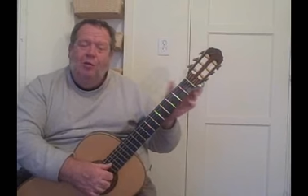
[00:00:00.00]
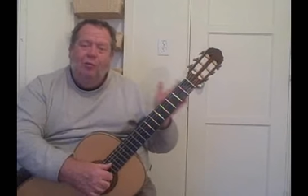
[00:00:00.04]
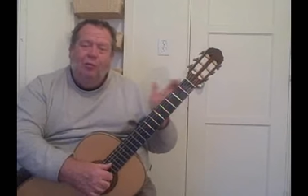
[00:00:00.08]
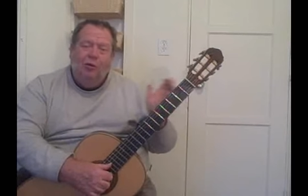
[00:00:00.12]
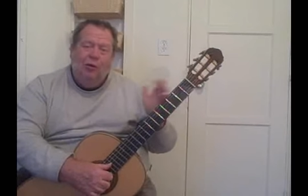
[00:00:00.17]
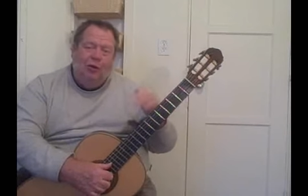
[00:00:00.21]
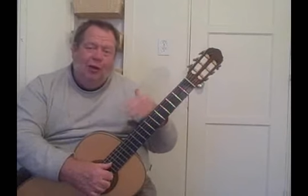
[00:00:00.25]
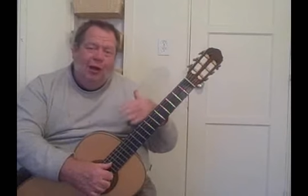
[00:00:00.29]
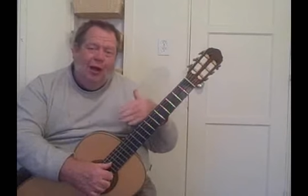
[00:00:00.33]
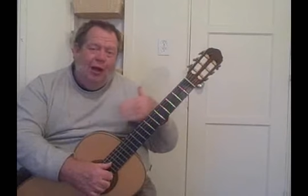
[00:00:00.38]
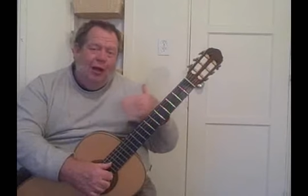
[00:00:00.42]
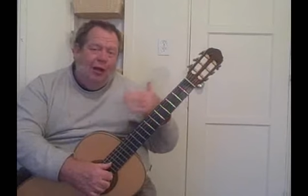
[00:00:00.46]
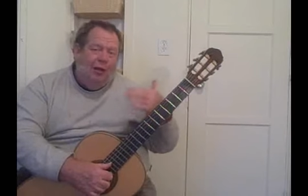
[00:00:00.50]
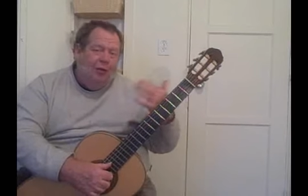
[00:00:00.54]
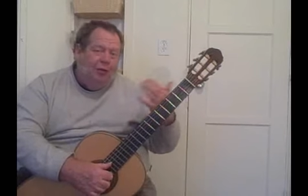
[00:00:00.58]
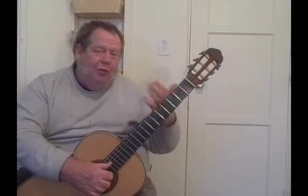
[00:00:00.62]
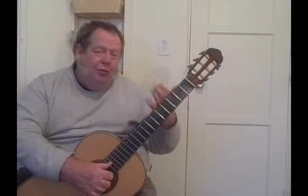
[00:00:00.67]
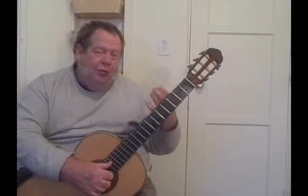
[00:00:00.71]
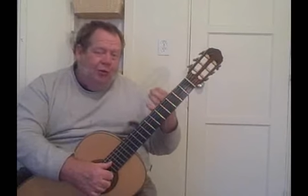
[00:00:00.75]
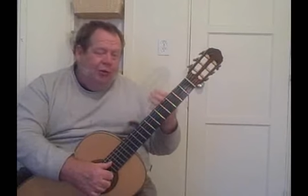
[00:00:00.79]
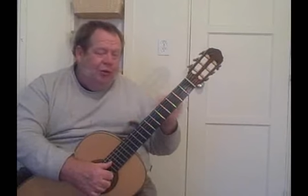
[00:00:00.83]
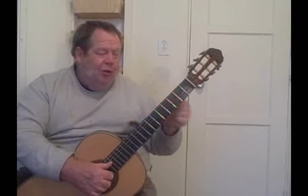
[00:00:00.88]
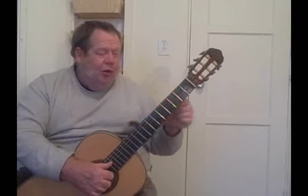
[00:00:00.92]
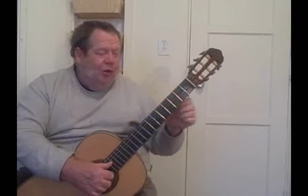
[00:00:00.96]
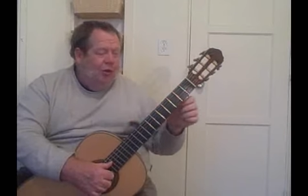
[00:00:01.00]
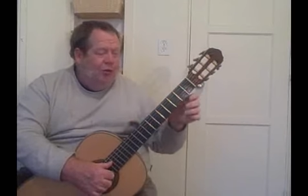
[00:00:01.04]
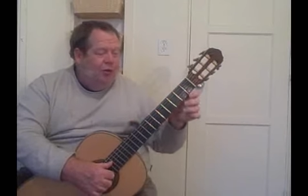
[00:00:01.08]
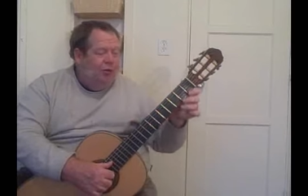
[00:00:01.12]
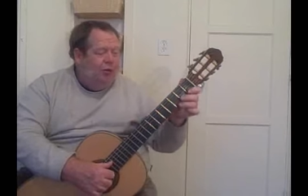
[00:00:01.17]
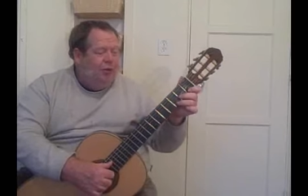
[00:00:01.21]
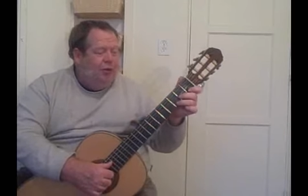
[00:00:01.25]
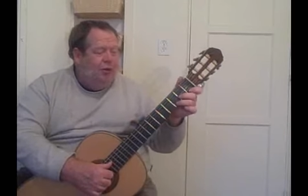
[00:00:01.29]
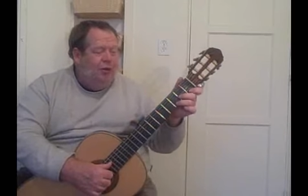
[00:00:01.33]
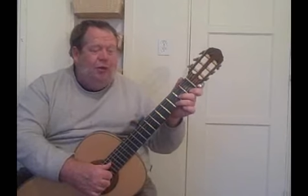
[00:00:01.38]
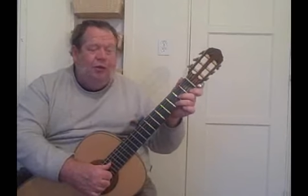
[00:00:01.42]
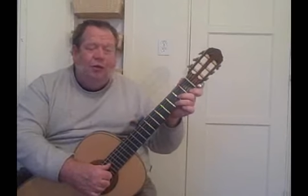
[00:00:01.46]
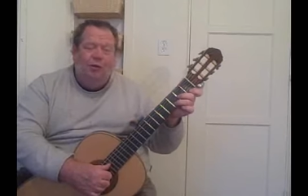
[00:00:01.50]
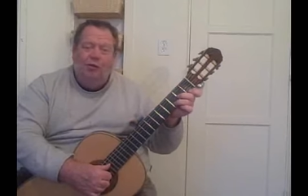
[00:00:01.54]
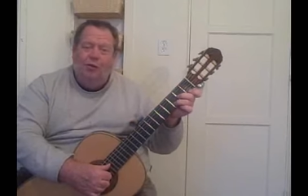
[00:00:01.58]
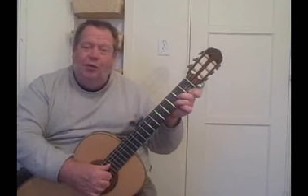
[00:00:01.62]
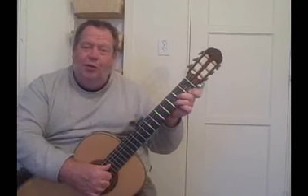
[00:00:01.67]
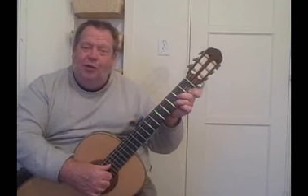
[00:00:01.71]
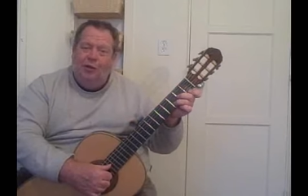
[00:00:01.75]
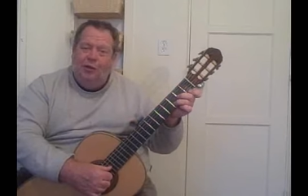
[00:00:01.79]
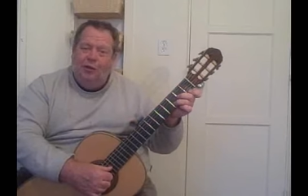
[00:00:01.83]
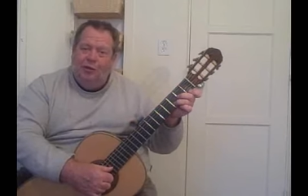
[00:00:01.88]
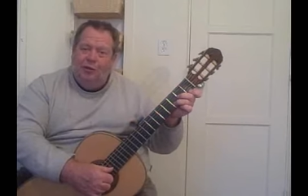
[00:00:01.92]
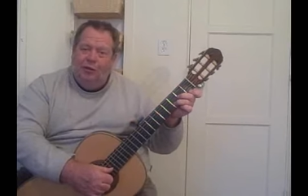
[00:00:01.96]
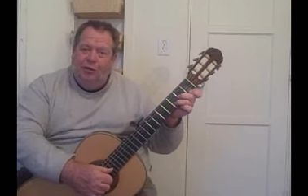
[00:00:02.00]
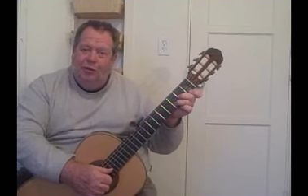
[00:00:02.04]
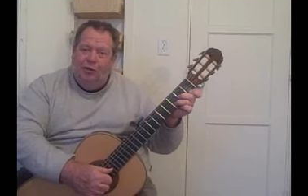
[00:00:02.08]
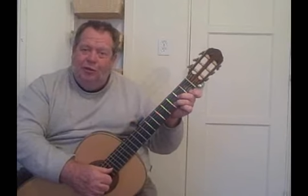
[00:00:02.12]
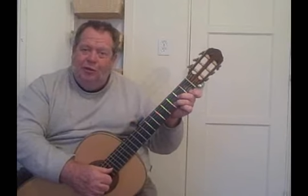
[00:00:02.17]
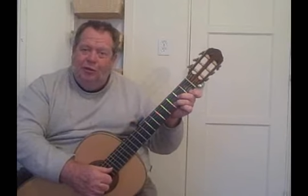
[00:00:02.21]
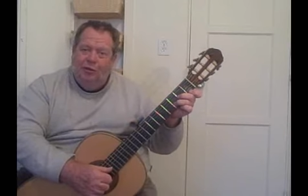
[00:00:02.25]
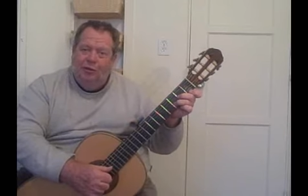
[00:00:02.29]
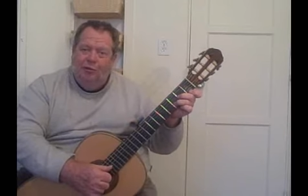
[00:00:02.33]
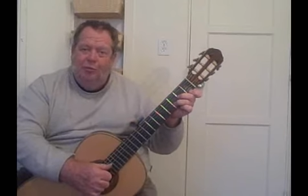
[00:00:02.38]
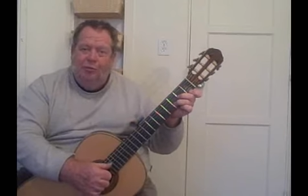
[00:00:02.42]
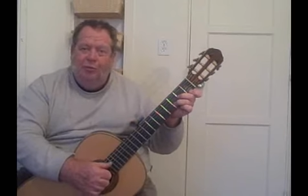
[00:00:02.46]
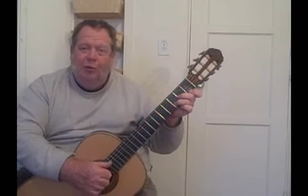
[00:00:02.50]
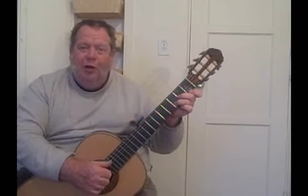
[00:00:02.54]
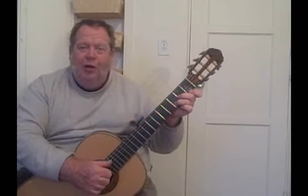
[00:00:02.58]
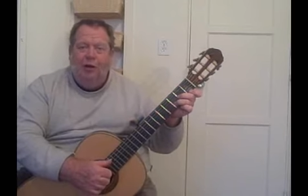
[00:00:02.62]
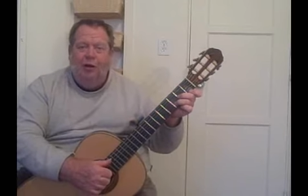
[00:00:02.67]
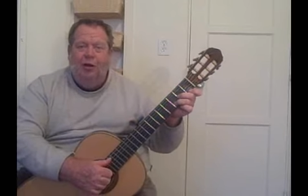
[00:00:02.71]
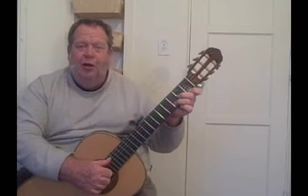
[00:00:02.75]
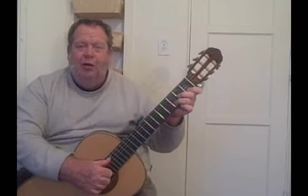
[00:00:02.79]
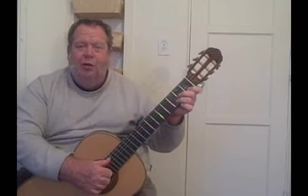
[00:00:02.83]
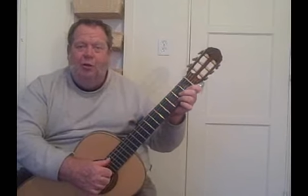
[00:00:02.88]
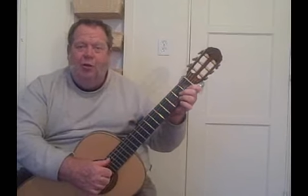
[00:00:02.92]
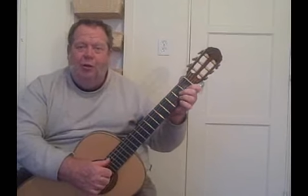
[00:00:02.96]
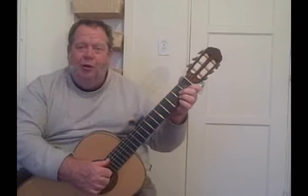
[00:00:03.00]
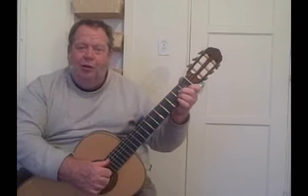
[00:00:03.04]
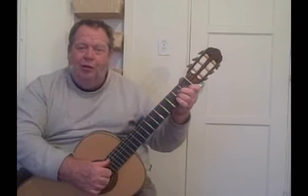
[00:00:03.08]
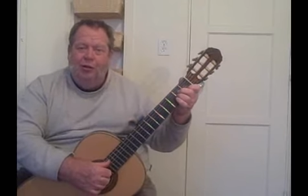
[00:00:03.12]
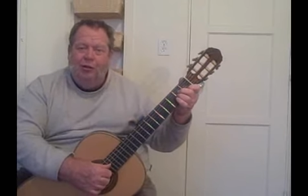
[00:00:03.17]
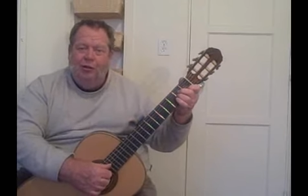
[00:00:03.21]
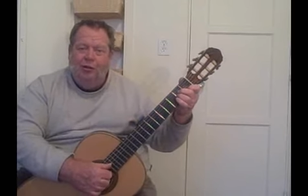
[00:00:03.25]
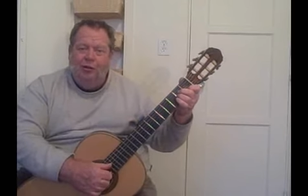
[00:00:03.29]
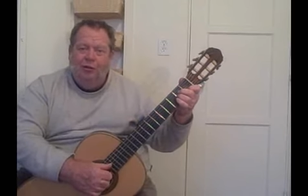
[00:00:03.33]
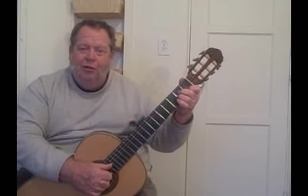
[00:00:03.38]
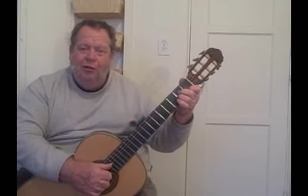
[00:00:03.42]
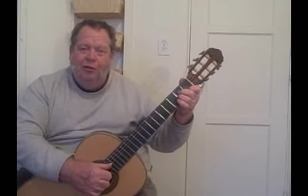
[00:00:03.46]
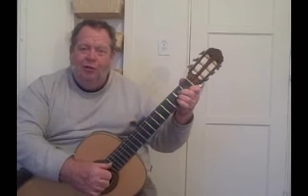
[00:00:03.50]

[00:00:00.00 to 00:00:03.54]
But now we know that there are also these minor chords